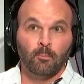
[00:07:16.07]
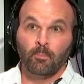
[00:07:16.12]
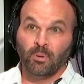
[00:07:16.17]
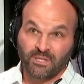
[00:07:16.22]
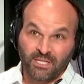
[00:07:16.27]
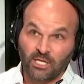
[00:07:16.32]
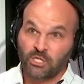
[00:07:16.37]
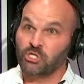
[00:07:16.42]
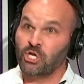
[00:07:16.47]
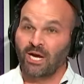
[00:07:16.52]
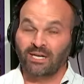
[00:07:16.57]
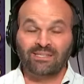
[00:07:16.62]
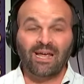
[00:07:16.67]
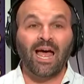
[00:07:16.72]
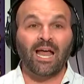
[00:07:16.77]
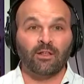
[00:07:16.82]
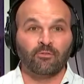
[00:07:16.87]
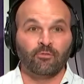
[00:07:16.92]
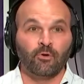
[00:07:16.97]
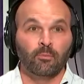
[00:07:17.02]
But they checked
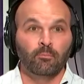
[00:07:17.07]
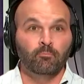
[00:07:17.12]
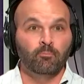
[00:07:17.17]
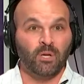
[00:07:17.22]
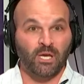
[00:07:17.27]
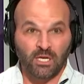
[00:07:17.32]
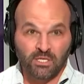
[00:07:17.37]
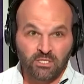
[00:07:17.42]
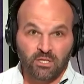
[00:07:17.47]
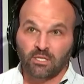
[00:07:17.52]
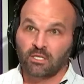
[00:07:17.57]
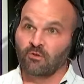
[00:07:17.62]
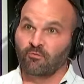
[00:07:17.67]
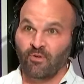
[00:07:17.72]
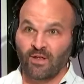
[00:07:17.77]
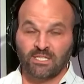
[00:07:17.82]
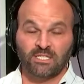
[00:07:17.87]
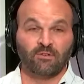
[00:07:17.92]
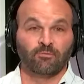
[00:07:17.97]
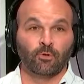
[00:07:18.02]
out of them because of the
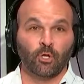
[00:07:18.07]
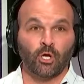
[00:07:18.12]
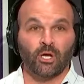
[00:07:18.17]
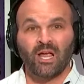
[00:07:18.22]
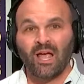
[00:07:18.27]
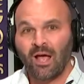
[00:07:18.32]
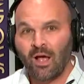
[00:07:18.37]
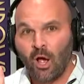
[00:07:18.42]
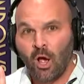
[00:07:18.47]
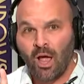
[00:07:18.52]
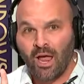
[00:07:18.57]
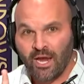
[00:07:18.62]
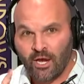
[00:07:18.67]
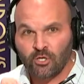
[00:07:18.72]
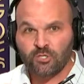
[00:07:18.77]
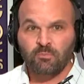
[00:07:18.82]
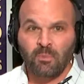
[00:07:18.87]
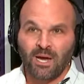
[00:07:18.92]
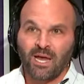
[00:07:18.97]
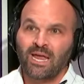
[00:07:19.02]
defensive look.
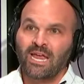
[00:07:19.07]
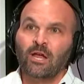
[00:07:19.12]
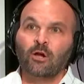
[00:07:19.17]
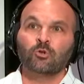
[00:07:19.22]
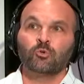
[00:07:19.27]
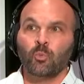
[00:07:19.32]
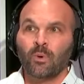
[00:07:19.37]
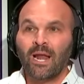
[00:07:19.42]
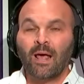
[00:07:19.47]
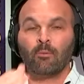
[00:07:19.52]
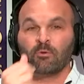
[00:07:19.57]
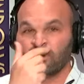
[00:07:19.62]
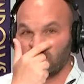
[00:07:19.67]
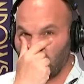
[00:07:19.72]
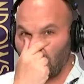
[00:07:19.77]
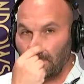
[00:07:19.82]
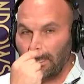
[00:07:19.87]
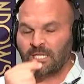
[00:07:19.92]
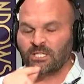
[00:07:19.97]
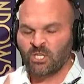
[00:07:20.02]
Here's what I would
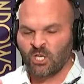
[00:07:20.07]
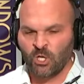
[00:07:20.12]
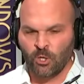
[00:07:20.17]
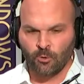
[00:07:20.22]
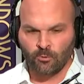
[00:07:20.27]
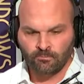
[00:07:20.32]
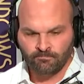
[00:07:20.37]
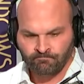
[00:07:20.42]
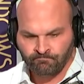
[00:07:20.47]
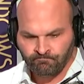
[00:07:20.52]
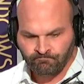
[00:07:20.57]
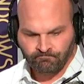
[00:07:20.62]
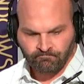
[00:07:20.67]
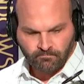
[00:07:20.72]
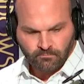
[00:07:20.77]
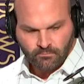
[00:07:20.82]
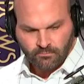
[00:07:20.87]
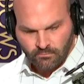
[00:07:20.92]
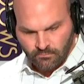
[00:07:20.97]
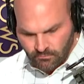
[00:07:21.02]
submit to you.
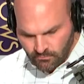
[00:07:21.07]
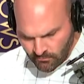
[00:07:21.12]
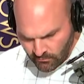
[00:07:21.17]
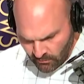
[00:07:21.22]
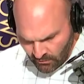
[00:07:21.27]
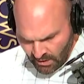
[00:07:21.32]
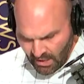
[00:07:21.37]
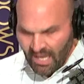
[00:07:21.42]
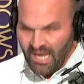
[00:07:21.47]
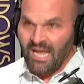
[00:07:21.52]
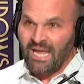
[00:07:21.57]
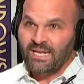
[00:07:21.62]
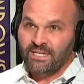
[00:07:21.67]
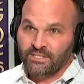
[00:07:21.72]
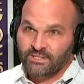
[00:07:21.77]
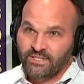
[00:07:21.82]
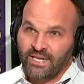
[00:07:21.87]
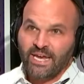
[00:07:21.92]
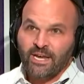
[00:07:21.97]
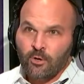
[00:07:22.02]

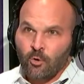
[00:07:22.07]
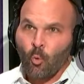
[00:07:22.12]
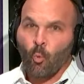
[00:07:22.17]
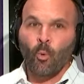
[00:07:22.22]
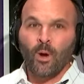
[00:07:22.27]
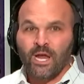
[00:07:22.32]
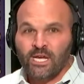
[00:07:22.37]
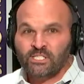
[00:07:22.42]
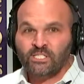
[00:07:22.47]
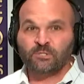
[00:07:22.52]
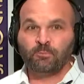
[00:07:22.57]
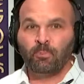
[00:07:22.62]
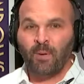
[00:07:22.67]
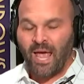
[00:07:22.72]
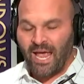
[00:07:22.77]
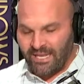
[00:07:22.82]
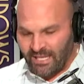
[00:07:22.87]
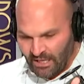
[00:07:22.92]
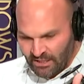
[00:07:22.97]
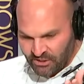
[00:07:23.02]
Didn't we
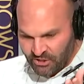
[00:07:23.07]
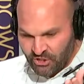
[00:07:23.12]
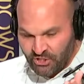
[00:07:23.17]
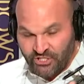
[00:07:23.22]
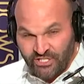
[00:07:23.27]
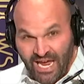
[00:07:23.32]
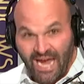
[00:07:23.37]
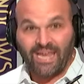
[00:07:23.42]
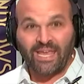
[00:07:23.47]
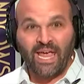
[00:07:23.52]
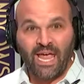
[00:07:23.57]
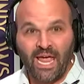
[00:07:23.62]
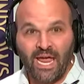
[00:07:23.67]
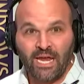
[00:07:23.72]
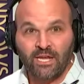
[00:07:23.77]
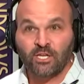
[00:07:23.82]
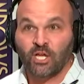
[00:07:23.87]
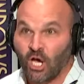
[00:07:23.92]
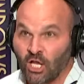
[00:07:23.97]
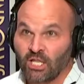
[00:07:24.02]
spend a
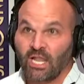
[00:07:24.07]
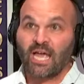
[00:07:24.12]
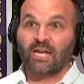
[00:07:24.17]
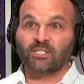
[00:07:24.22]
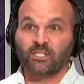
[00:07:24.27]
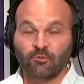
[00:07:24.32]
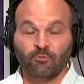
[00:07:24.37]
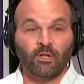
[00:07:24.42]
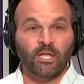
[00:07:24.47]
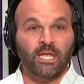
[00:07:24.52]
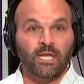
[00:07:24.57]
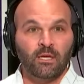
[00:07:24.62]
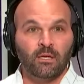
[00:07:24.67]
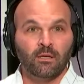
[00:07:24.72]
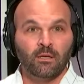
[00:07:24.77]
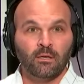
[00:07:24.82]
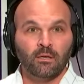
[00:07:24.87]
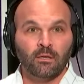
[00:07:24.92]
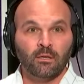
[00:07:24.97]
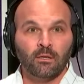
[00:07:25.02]
decade
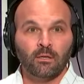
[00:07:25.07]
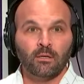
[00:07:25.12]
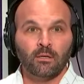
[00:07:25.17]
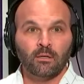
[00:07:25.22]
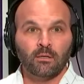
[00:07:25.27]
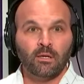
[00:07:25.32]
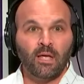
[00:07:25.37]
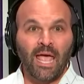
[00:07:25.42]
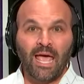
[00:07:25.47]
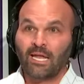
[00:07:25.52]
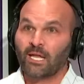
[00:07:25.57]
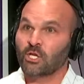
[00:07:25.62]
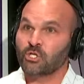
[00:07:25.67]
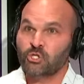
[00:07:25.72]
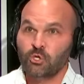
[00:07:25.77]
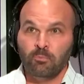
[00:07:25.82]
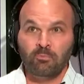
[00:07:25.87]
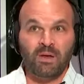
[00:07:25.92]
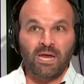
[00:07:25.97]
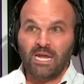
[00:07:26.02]
collectively,
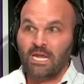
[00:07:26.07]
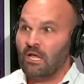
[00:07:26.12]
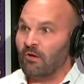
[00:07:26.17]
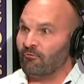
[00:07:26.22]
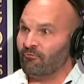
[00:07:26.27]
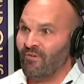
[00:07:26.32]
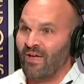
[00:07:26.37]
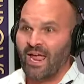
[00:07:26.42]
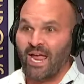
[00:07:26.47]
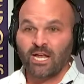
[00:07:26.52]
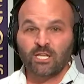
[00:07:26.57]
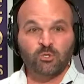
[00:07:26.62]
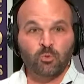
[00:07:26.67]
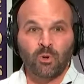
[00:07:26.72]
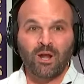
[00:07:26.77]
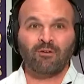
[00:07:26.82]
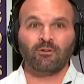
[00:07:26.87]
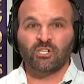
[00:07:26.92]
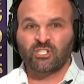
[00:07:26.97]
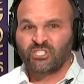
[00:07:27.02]
LSU media fans,
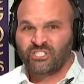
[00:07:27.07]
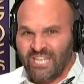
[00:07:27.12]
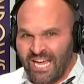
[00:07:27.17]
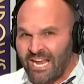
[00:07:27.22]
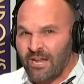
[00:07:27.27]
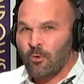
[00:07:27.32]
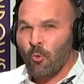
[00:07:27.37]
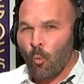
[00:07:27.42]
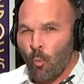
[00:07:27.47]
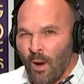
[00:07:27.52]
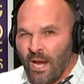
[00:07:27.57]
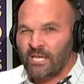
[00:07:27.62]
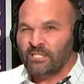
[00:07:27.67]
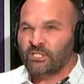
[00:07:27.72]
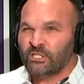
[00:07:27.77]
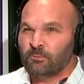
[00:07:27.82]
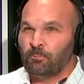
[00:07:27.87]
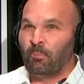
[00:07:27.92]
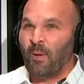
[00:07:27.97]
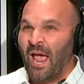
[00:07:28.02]
whatever, didn't we
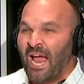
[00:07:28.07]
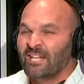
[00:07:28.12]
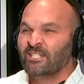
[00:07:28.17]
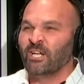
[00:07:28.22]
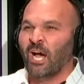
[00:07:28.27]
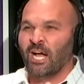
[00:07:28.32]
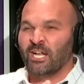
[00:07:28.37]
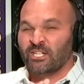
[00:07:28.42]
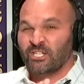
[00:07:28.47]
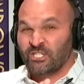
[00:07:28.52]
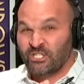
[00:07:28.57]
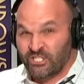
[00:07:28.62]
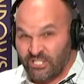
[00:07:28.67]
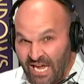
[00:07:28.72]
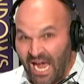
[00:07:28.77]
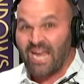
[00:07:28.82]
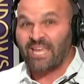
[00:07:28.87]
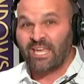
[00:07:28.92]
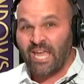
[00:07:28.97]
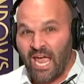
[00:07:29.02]
spend a
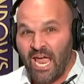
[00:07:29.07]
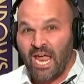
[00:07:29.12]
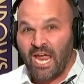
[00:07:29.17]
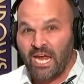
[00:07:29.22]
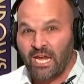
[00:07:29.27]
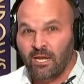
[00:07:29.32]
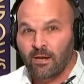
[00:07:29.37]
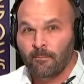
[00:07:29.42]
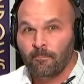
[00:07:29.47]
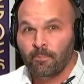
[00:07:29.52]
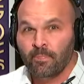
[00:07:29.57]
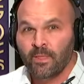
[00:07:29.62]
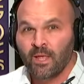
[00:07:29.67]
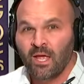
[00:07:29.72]
decade